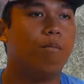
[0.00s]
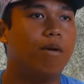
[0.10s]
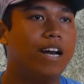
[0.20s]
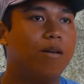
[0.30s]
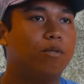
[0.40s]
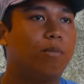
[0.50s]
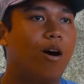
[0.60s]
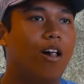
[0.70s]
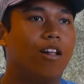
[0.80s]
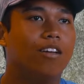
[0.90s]
My name's
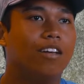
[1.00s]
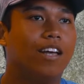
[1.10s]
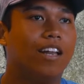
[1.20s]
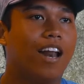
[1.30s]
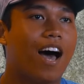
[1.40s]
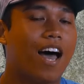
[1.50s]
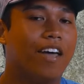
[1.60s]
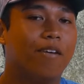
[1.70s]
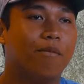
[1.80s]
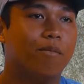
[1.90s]
Paul, and I
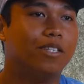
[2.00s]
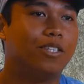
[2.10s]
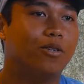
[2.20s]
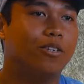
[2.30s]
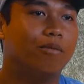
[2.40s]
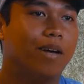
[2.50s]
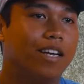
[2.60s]
miss Cougar Man.